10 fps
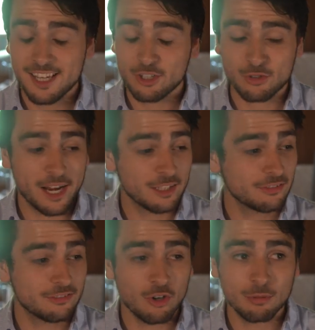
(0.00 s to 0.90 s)

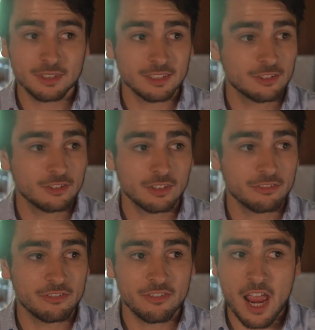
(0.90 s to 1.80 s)
transformed into a
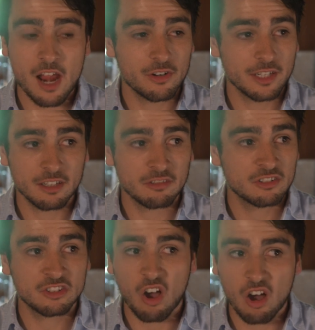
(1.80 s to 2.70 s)
very
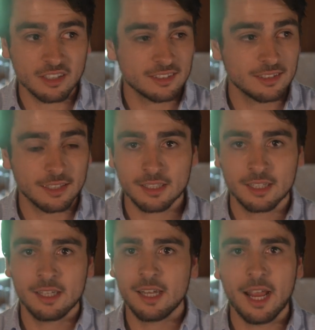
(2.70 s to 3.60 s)
toxic
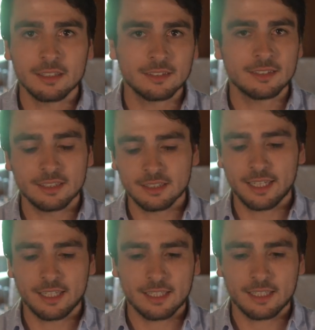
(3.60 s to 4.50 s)
entity.
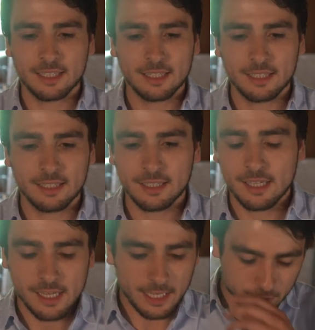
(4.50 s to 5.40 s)
Like, it,
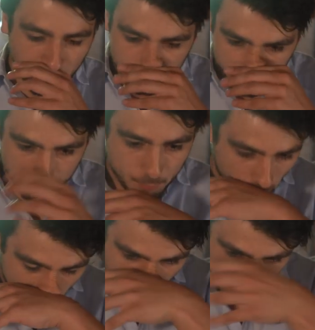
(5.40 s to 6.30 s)
it's gone to the point